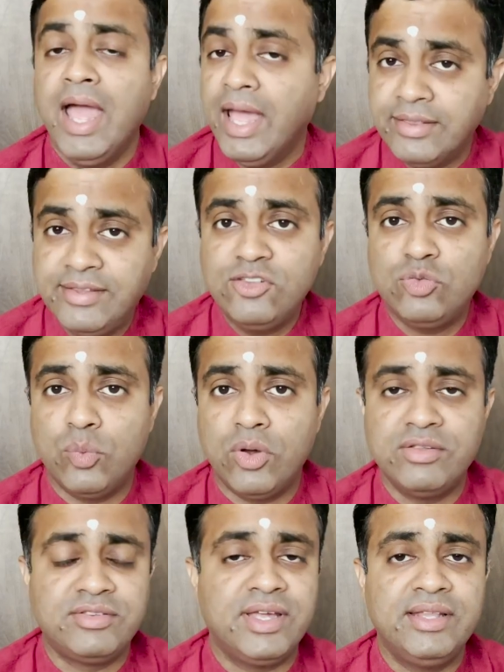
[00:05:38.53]
This
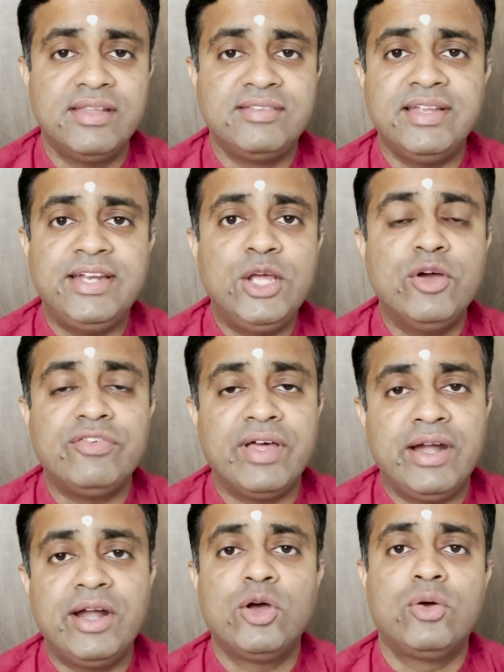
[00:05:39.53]
was in the city of
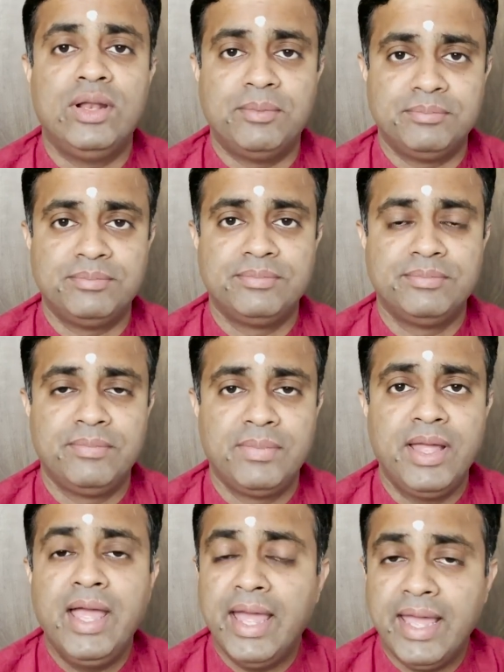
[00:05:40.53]
Ernakulam.
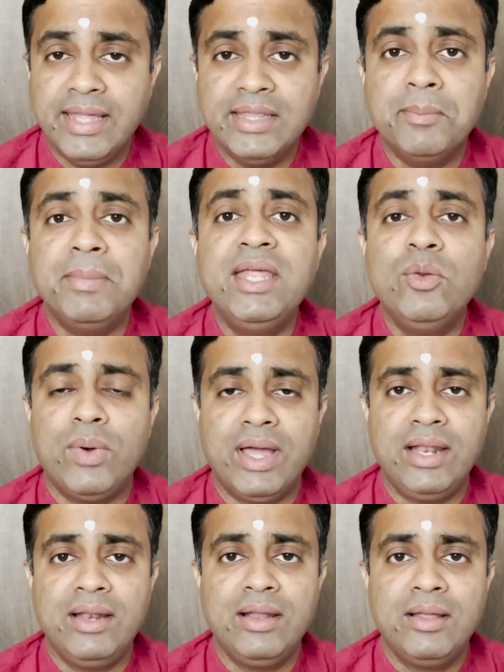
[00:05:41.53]
In the
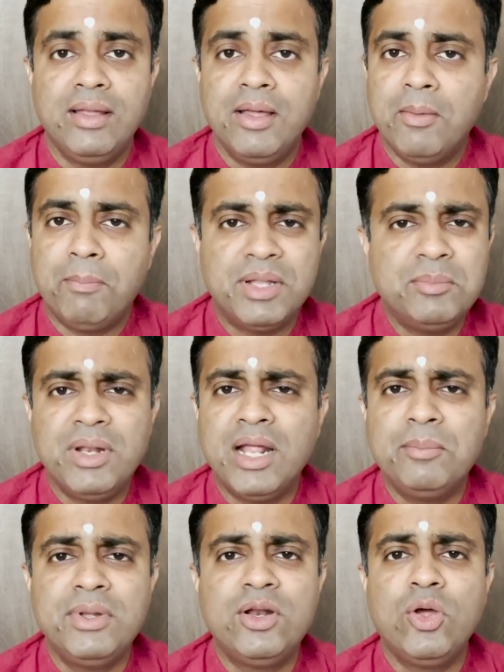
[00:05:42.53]
meanwhile,
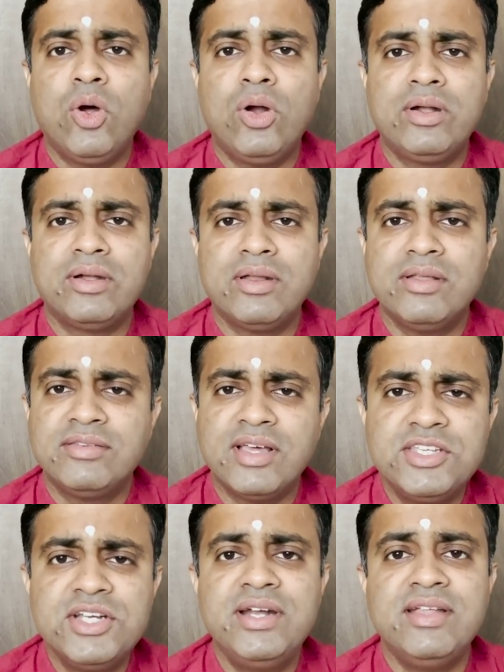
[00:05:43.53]
Padmanabhan got
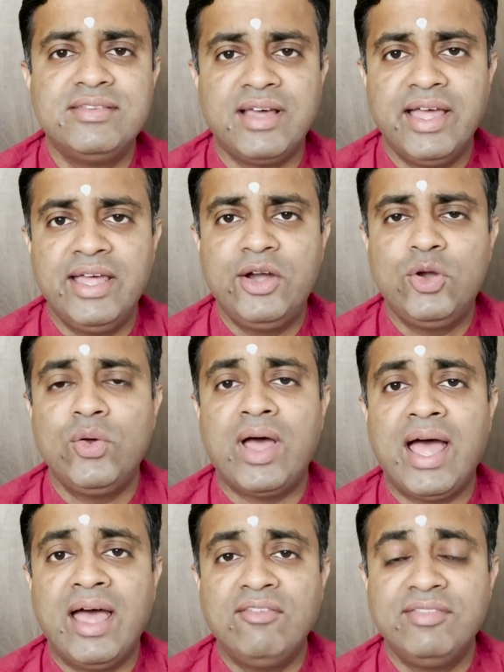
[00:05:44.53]
such a desire to
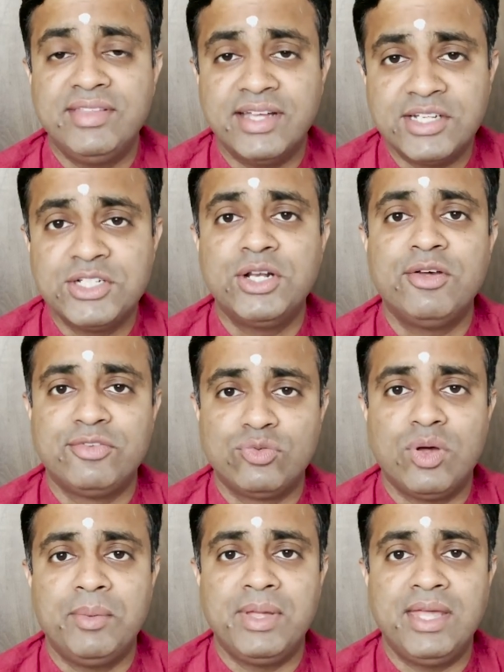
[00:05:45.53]
have darshan of
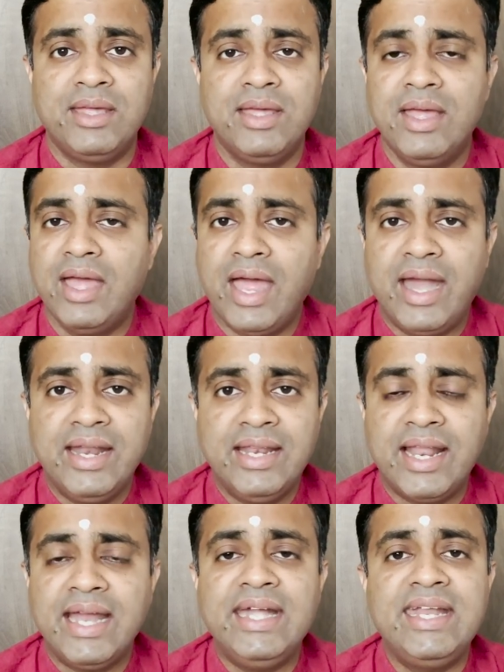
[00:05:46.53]
Swami, and
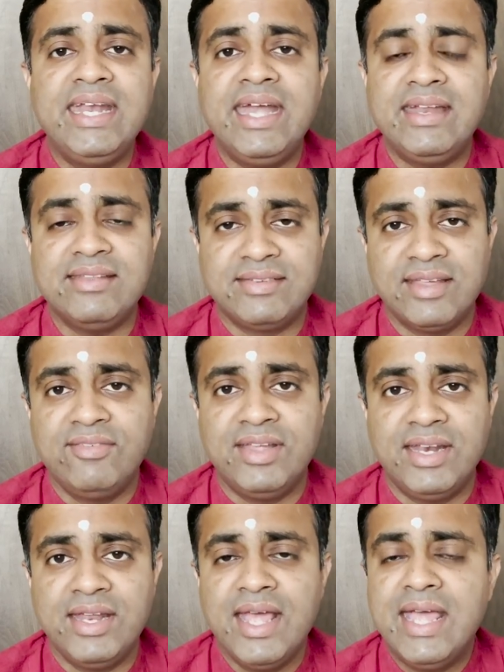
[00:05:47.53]
in
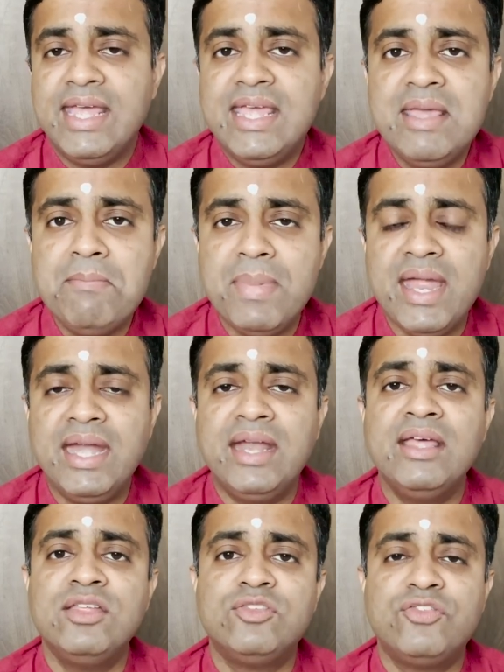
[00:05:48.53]
1987, he made
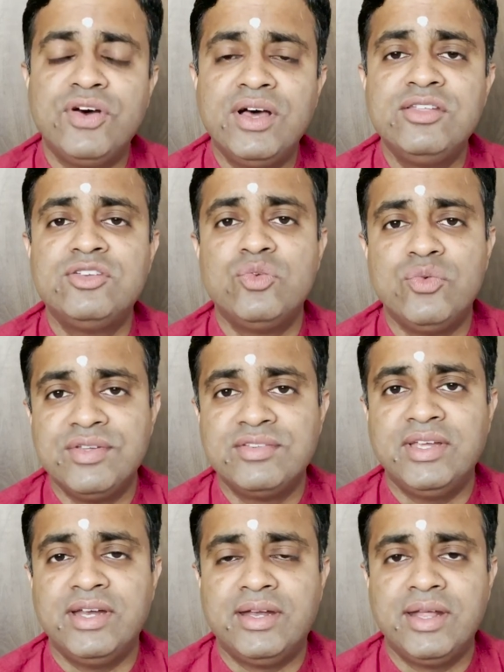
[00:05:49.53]
his first
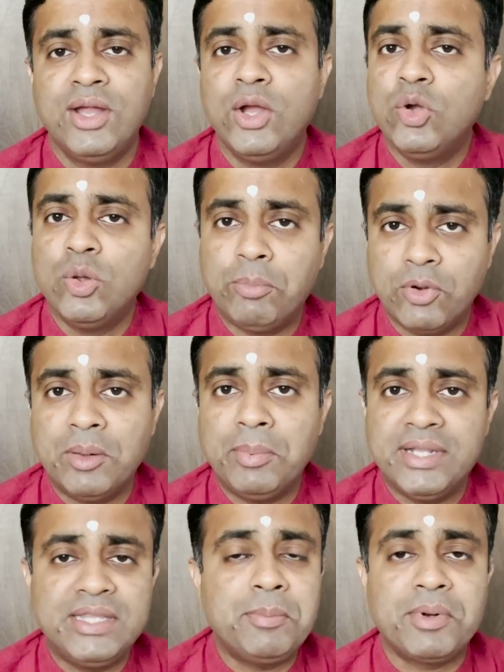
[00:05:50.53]
visit to
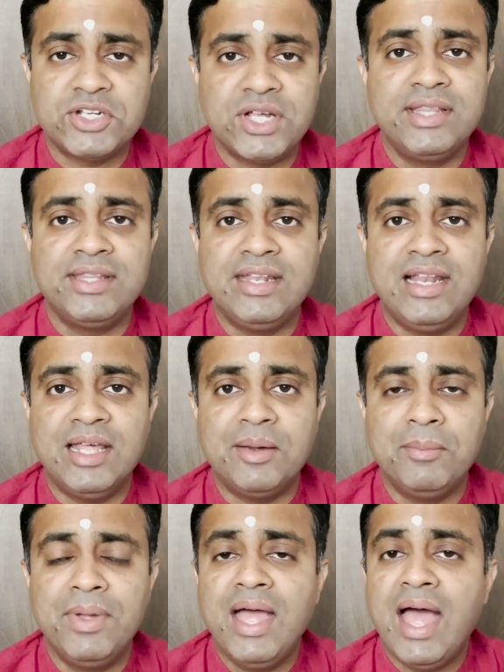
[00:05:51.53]
Puttaparthi
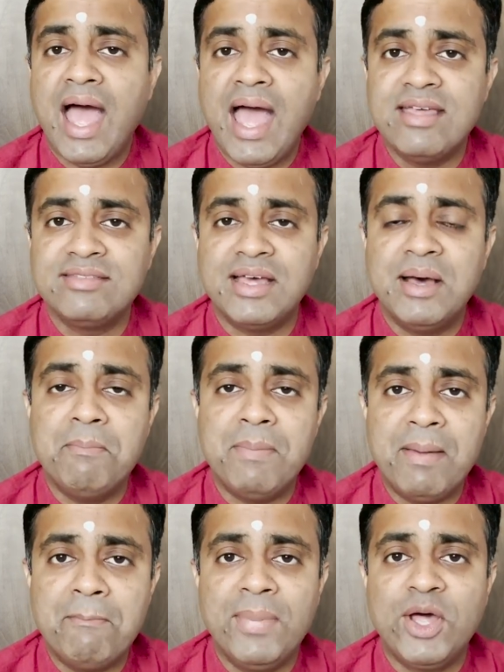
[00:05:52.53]
Prashanthinilayam as a
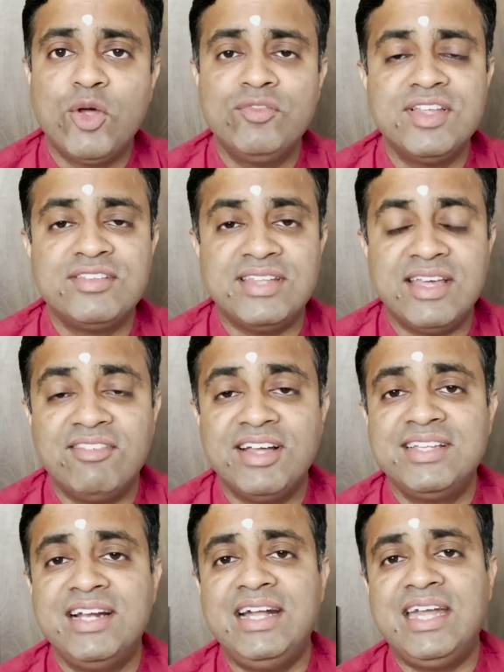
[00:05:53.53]
member of the
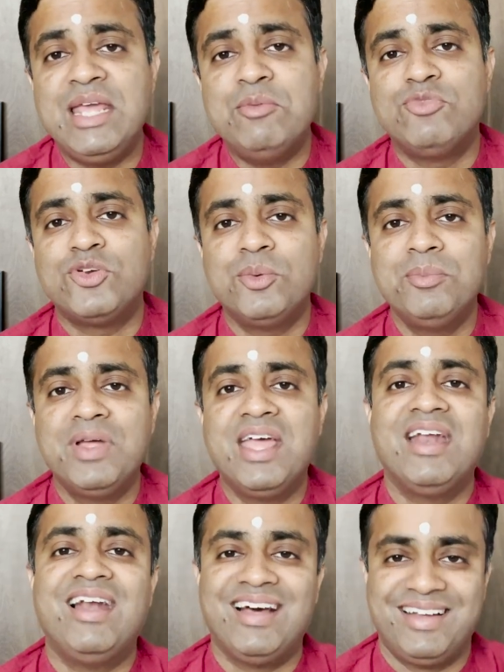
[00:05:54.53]
Sevadal team from
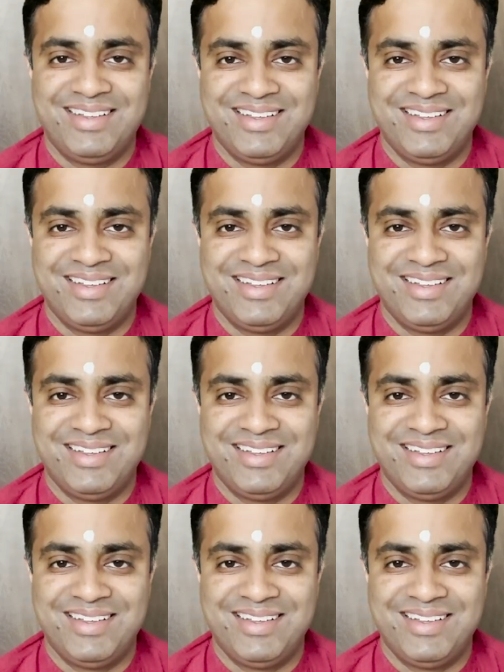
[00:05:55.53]
Kerala.